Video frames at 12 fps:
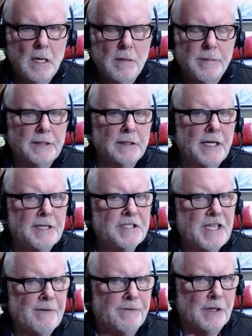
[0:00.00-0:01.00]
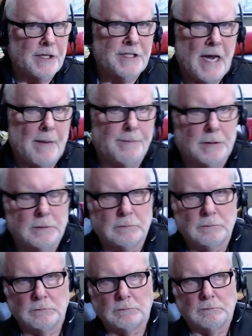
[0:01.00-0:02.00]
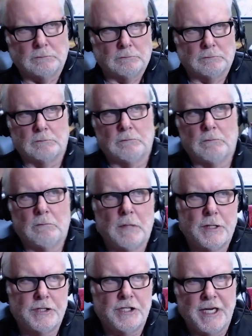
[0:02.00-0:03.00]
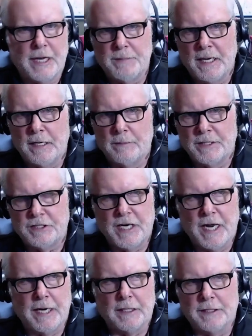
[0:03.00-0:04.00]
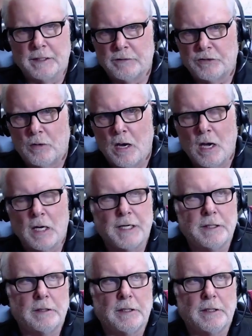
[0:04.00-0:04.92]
But let's say, for example, she had made a mistake and it was wrong,